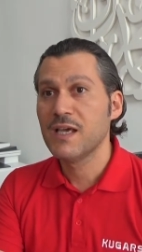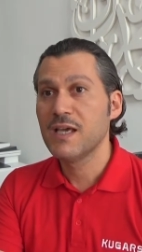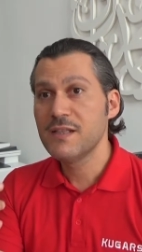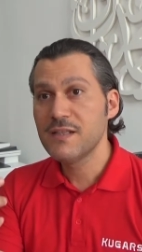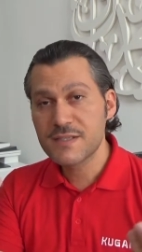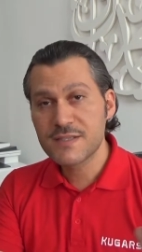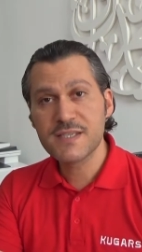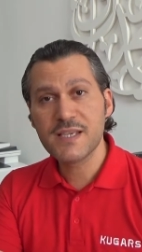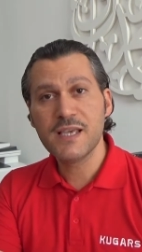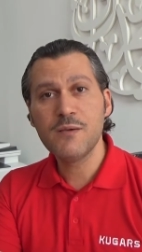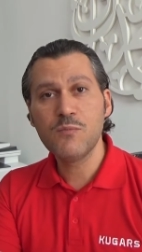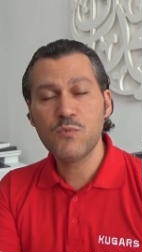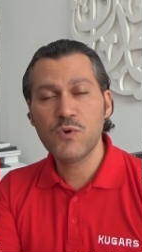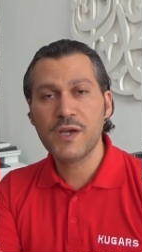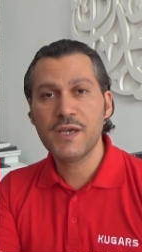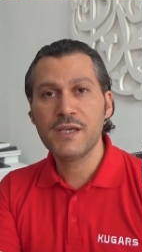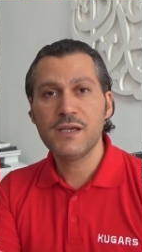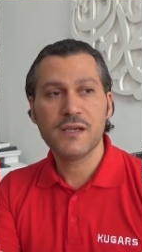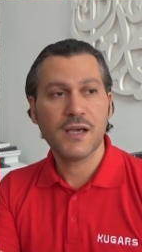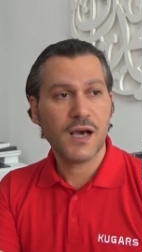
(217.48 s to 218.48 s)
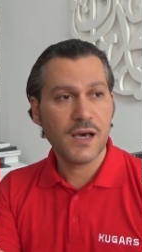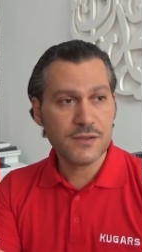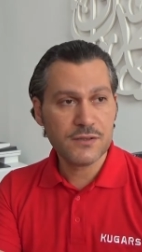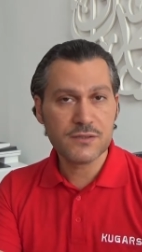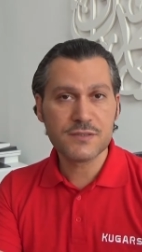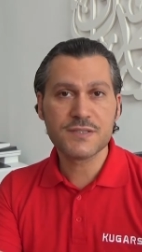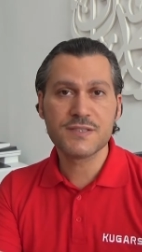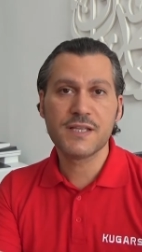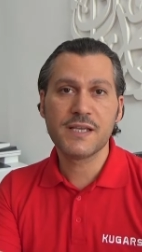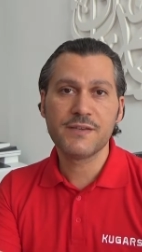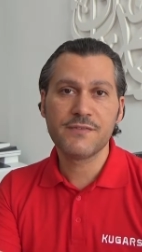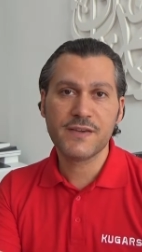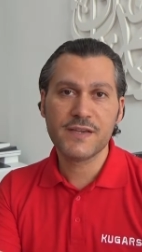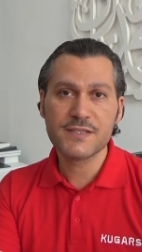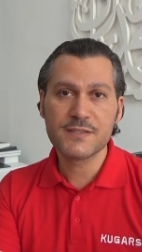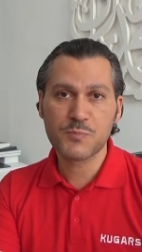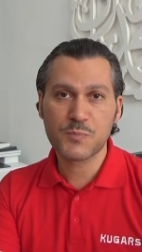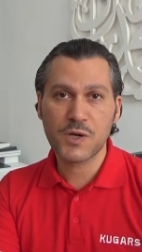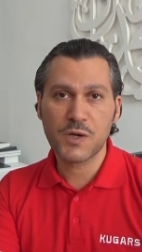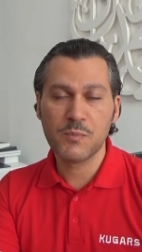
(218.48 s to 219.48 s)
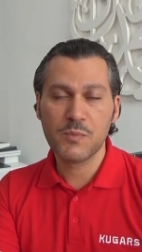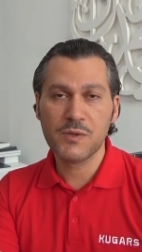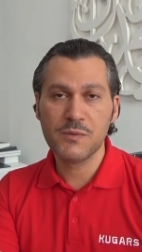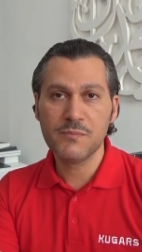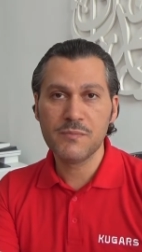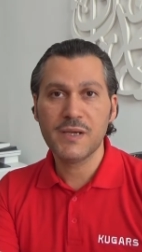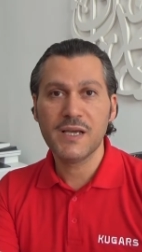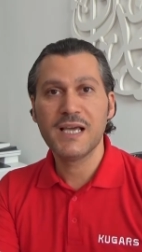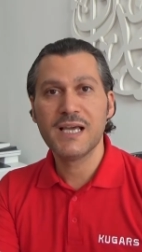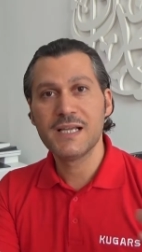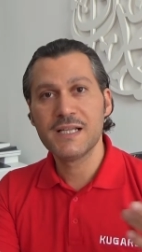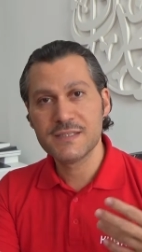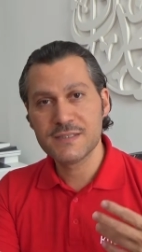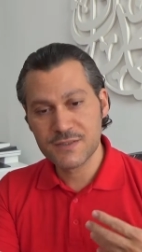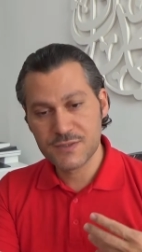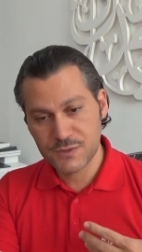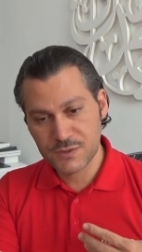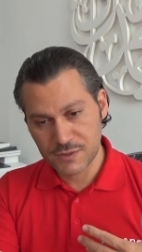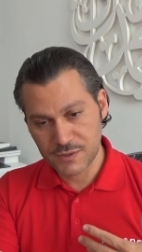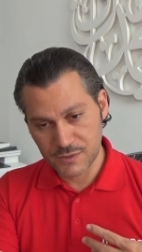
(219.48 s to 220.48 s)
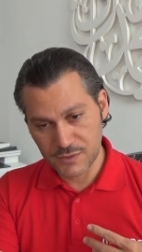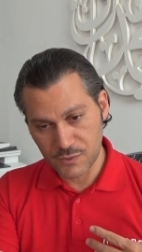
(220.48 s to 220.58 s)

In the same way, others, they face problem, and